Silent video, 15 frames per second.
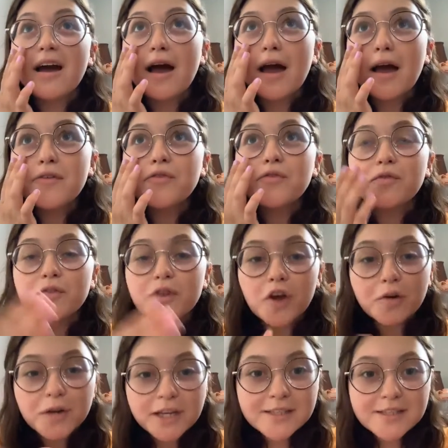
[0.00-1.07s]
I've
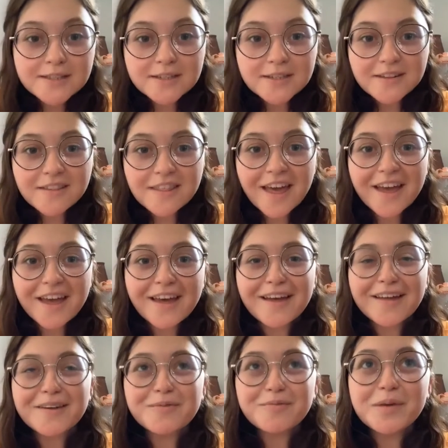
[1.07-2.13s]
noticed that
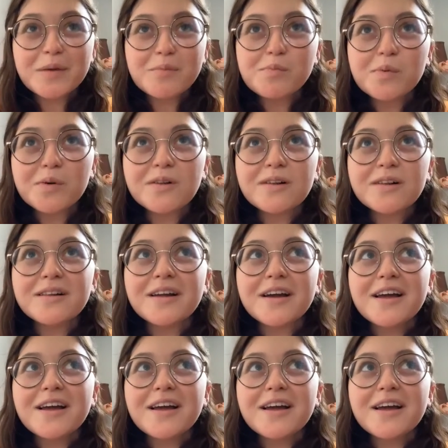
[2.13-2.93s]
people,